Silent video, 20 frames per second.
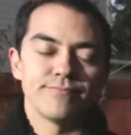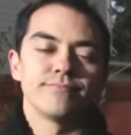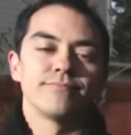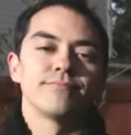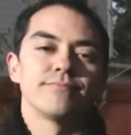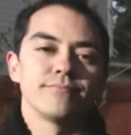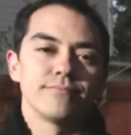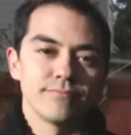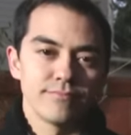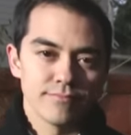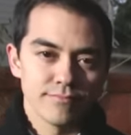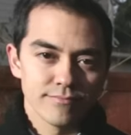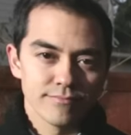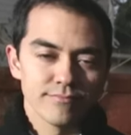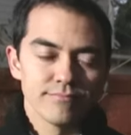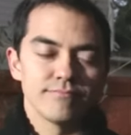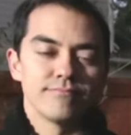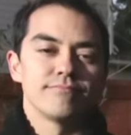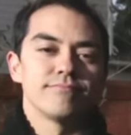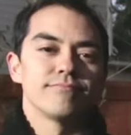
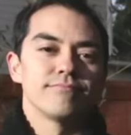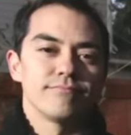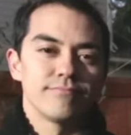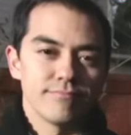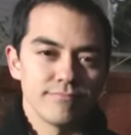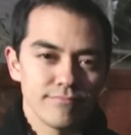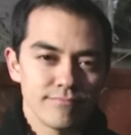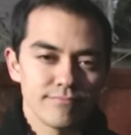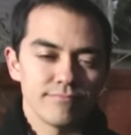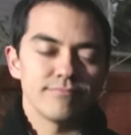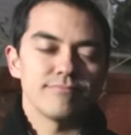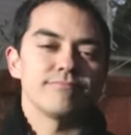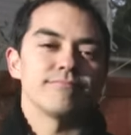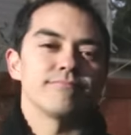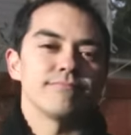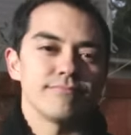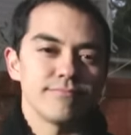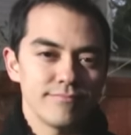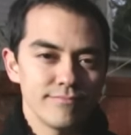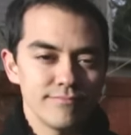
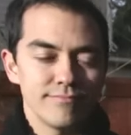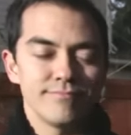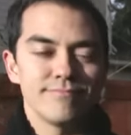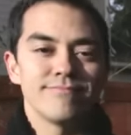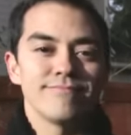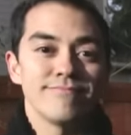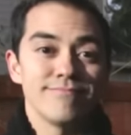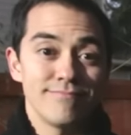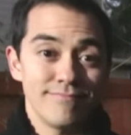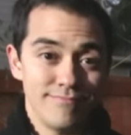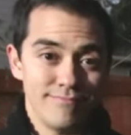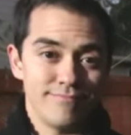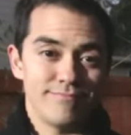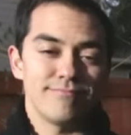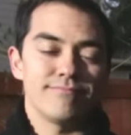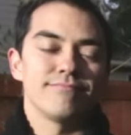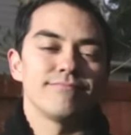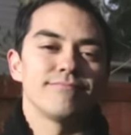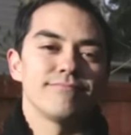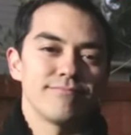
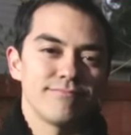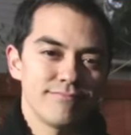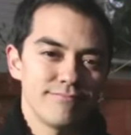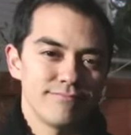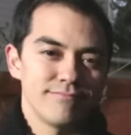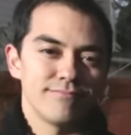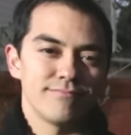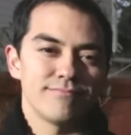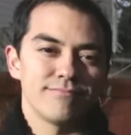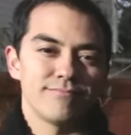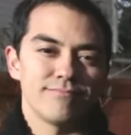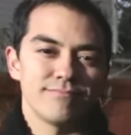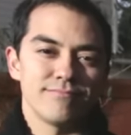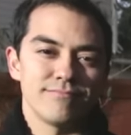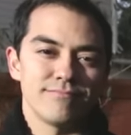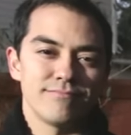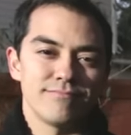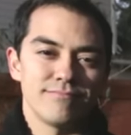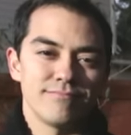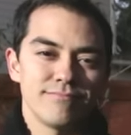
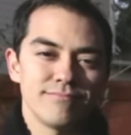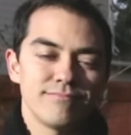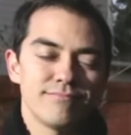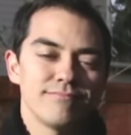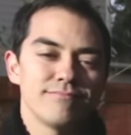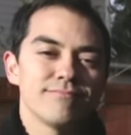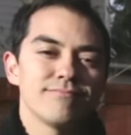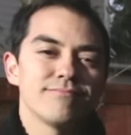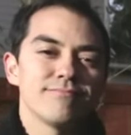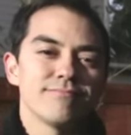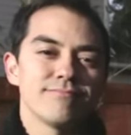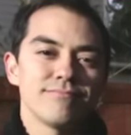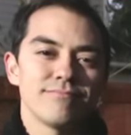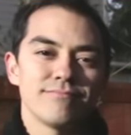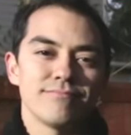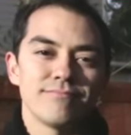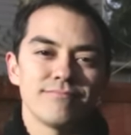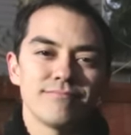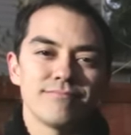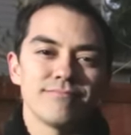
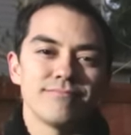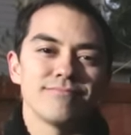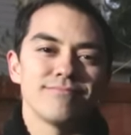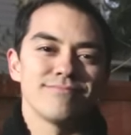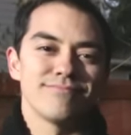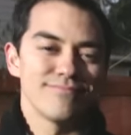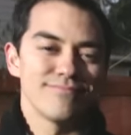This person isn't speaking.